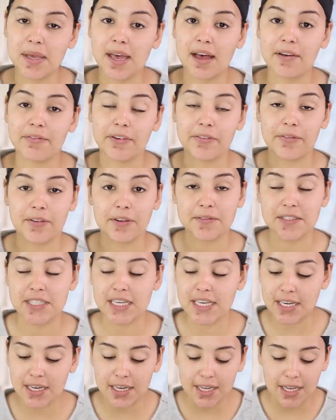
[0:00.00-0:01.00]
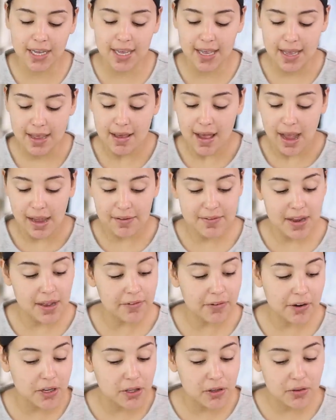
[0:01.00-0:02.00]
P F of fifteen. In it. I've
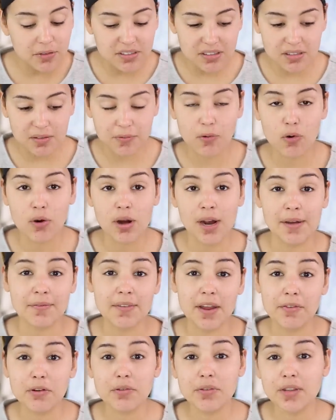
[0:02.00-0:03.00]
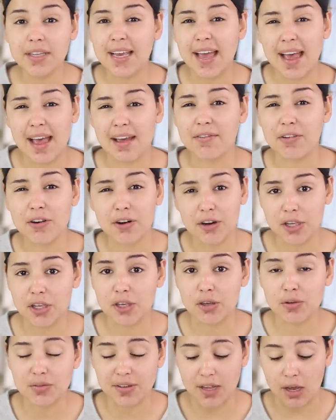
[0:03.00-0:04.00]
never used this before. I've never really ever
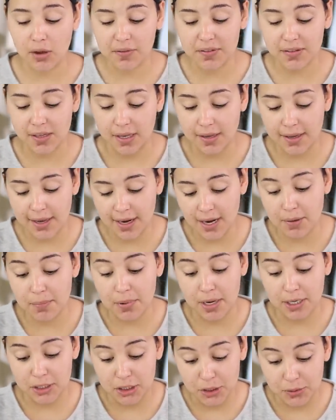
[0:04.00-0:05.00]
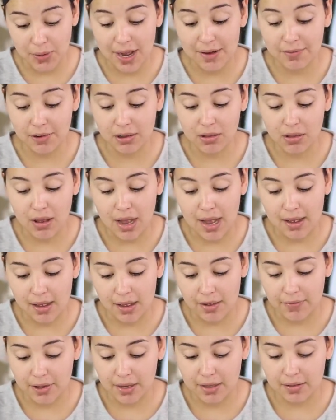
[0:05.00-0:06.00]
used e l f skincare, but I do have a lot
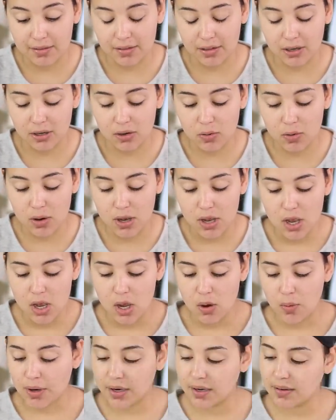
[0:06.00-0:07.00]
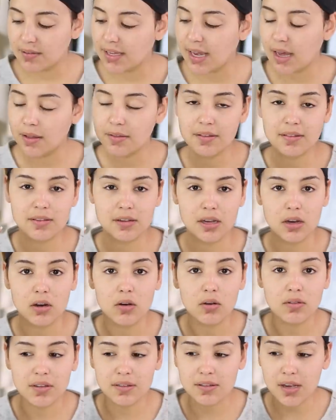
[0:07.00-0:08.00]
of it. So we're gonna see how this
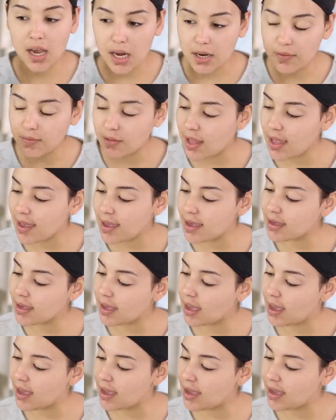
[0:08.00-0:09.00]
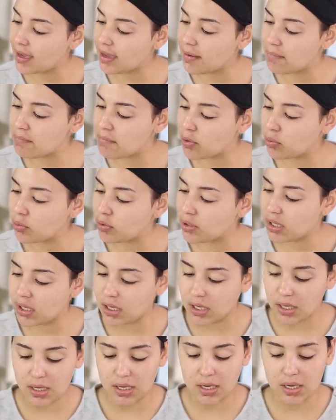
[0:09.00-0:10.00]
goes. It's kind of like a
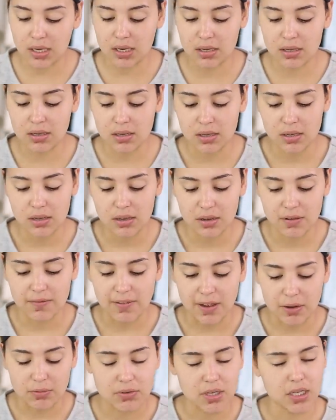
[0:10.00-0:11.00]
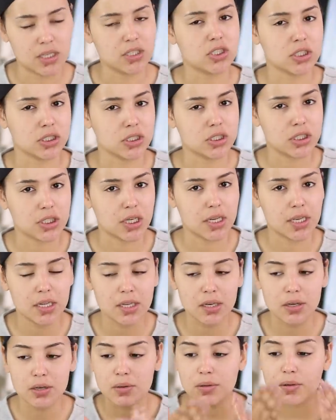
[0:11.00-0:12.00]
milky foundation
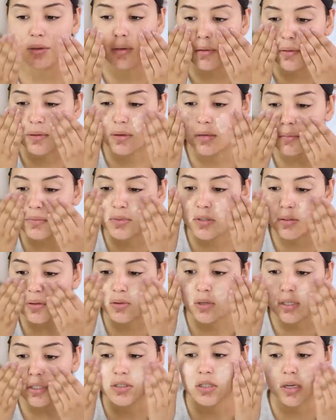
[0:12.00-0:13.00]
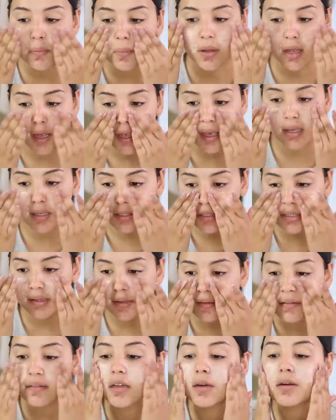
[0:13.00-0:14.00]
shade. I'm just going to apply it to
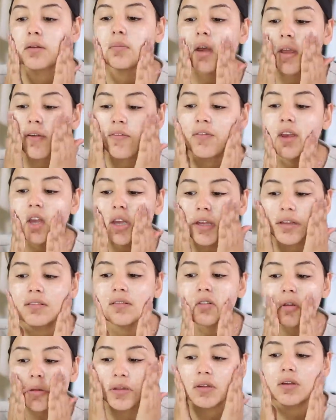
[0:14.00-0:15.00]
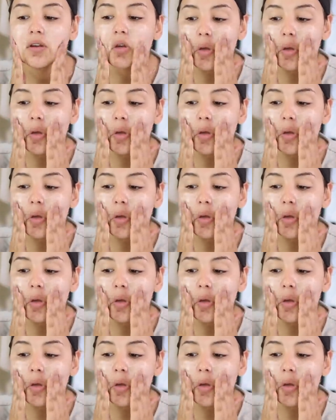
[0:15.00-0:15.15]
the center of my face.